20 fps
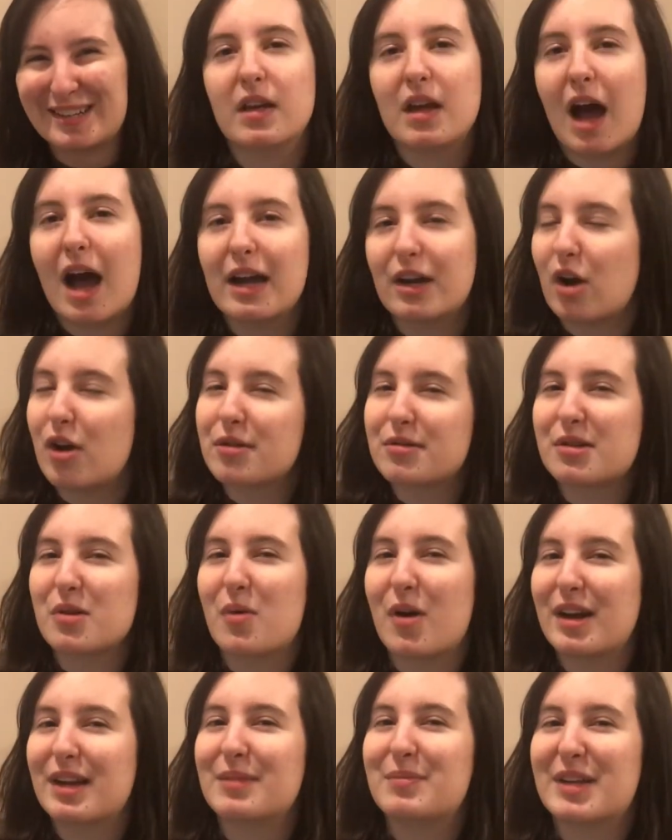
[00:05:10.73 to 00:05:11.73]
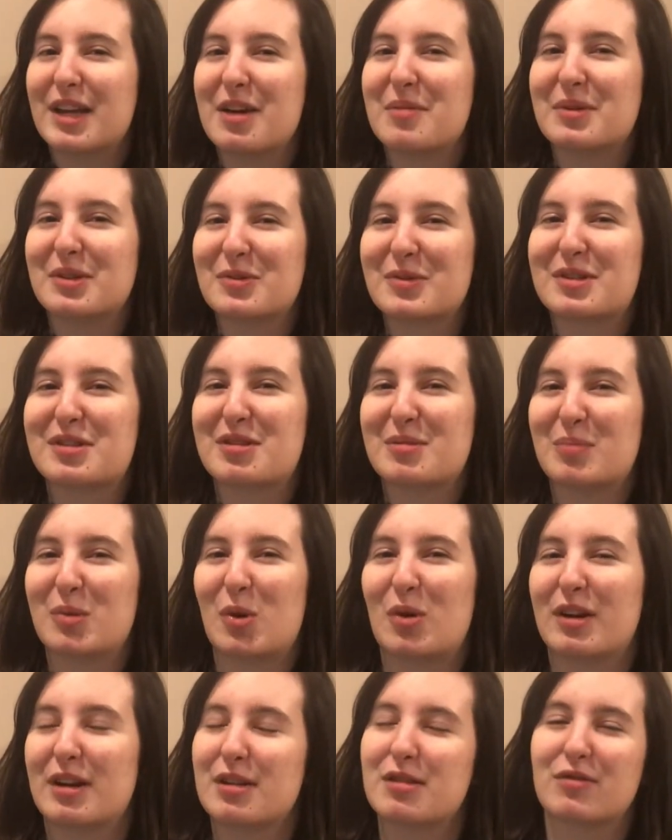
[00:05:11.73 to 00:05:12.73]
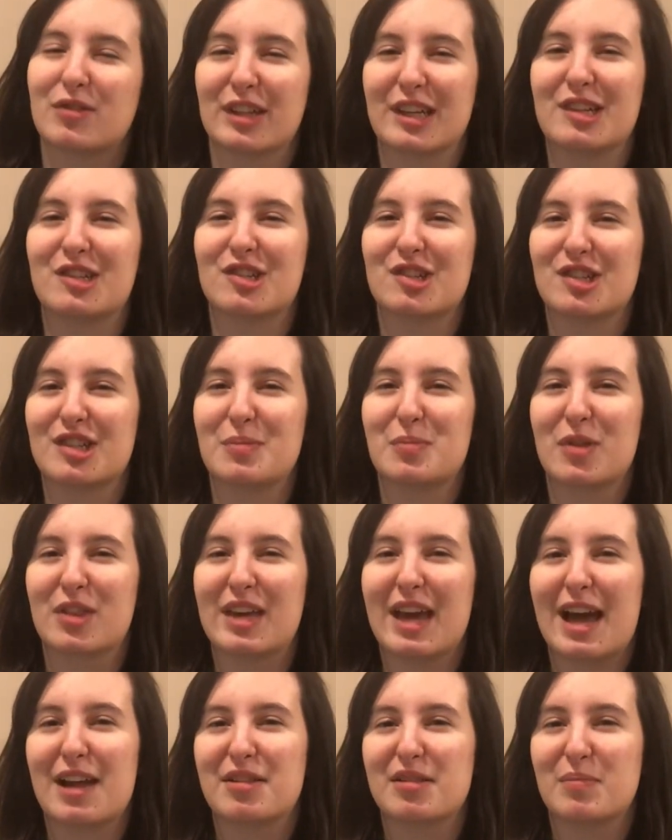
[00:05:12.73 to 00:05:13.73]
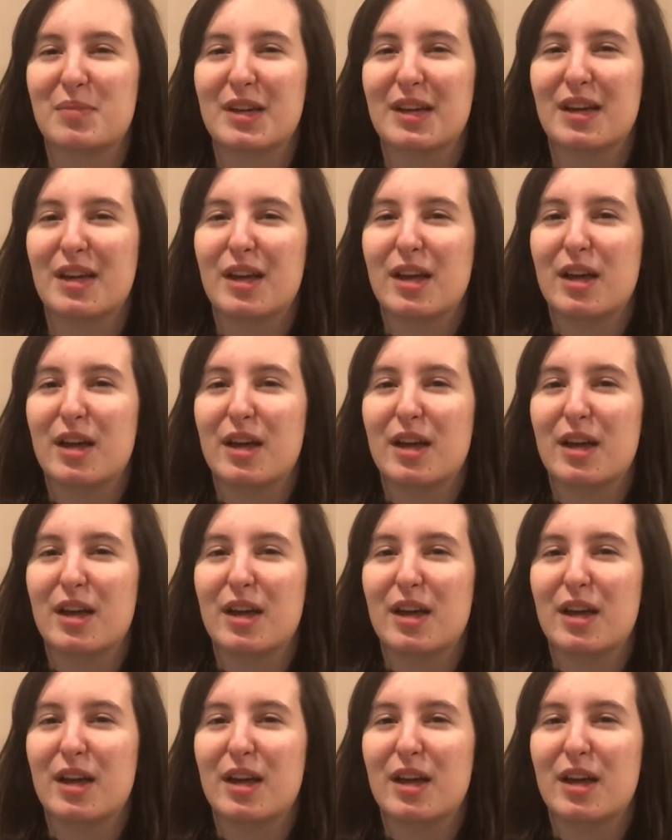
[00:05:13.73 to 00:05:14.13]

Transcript: I also want to be able to explore his relationship with Gatsby,